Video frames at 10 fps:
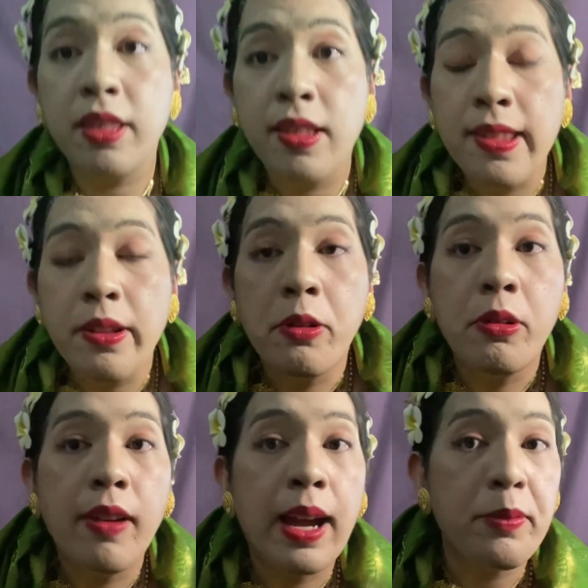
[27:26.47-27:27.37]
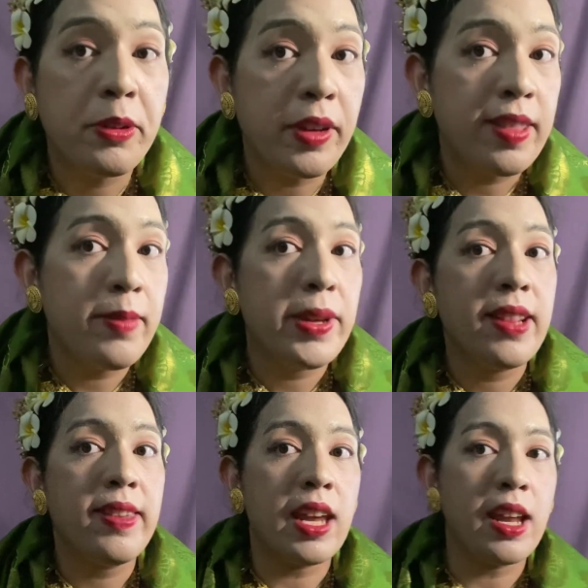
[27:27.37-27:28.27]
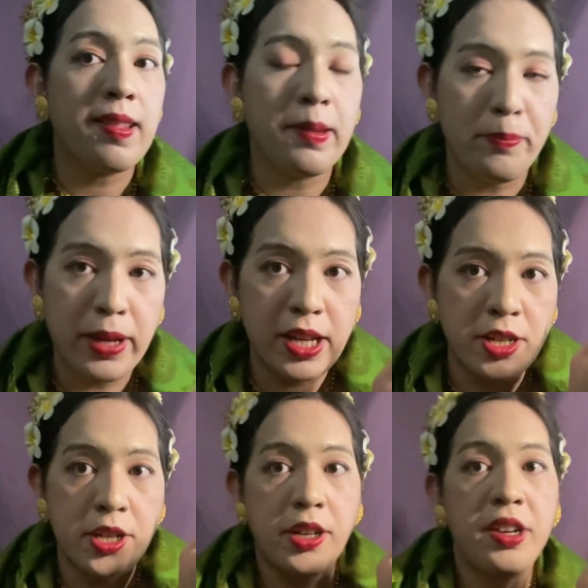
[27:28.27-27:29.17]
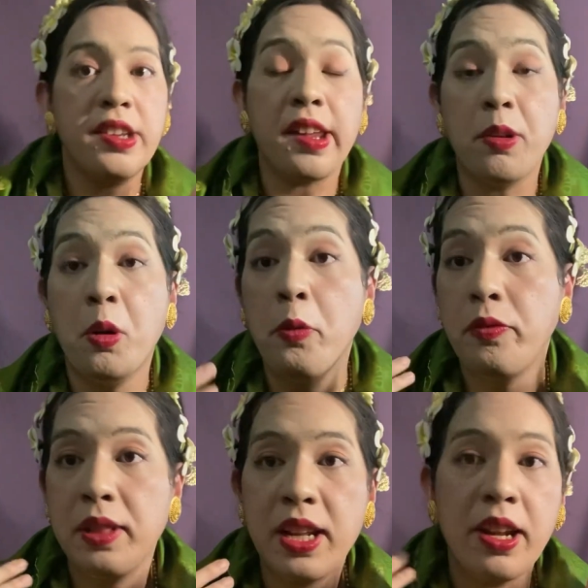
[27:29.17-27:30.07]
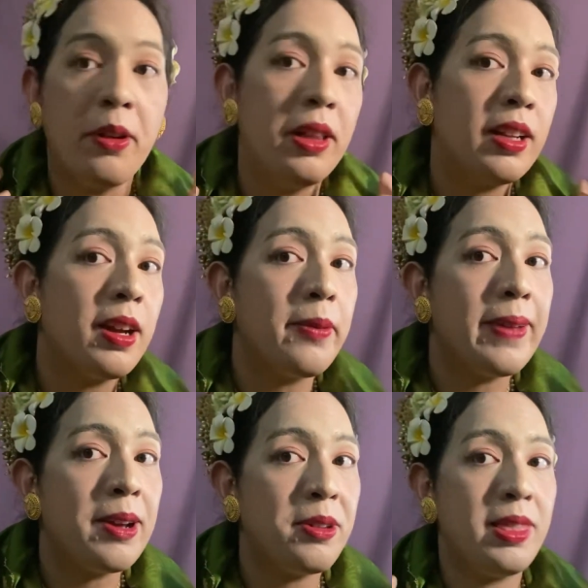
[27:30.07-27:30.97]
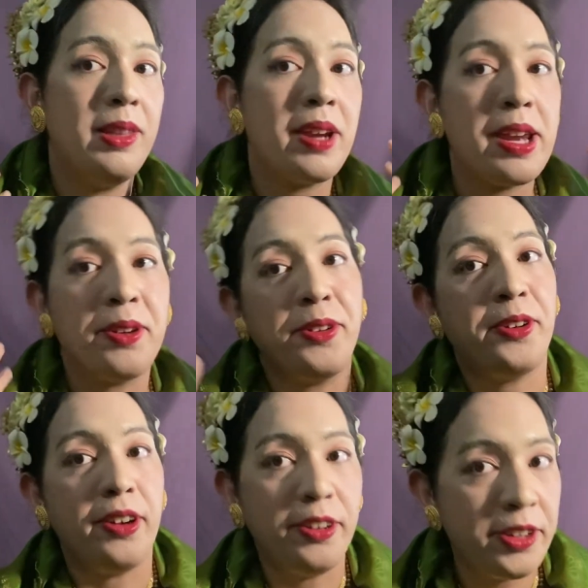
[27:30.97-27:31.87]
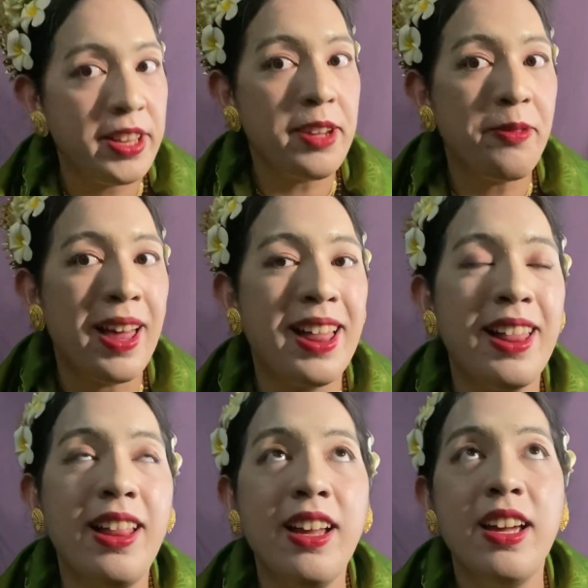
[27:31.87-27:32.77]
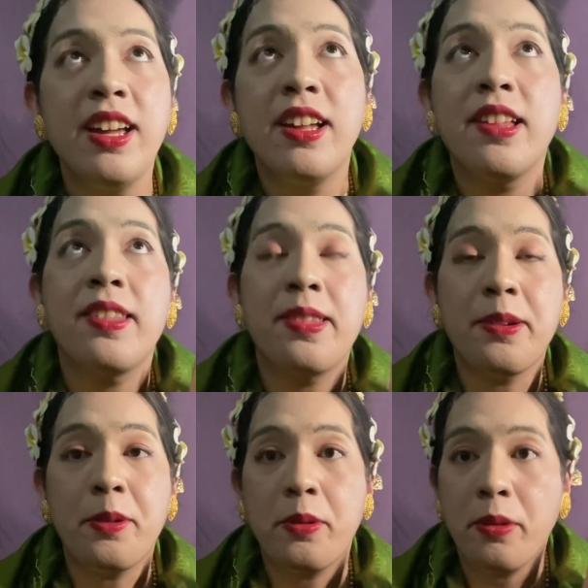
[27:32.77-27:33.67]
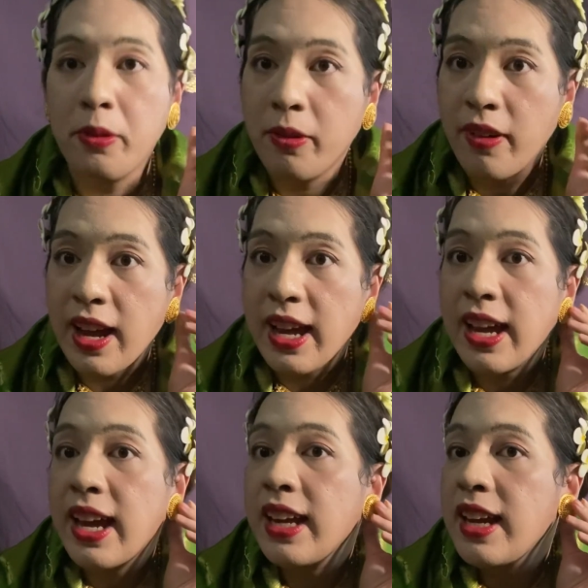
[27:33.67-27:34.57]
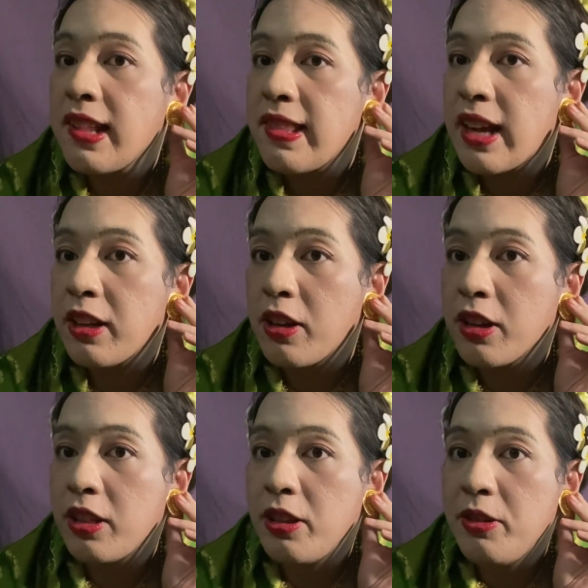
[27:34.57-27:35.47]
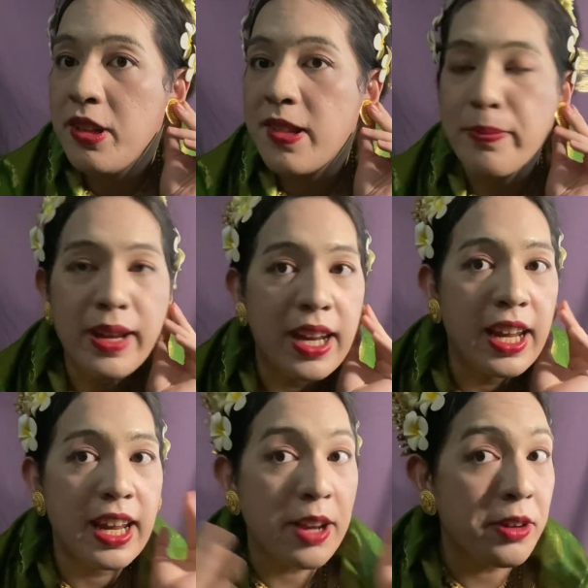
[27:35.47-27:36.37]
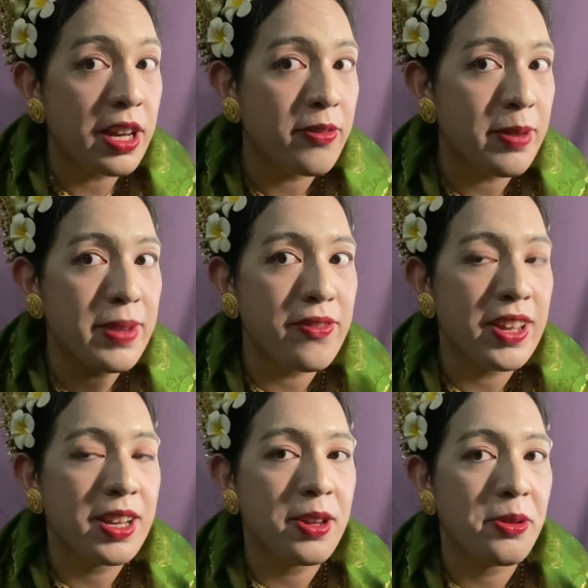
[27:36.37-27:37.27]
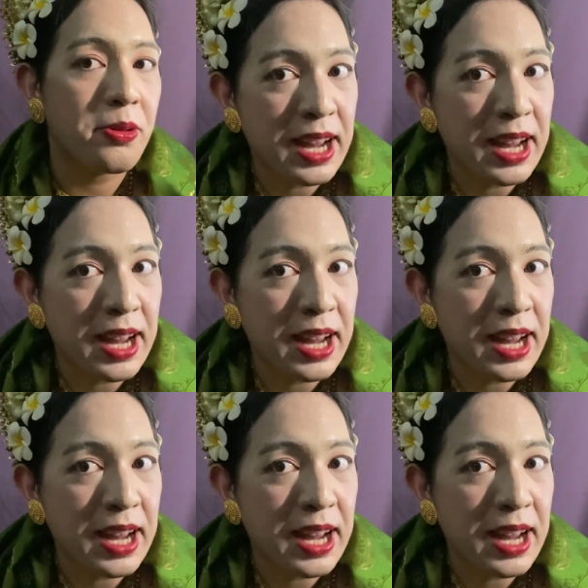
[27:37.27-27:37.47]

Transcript: So I'm going to be taking some pictures and hopefully they all come out looking really well. So I guess that concludes my get ready with me video.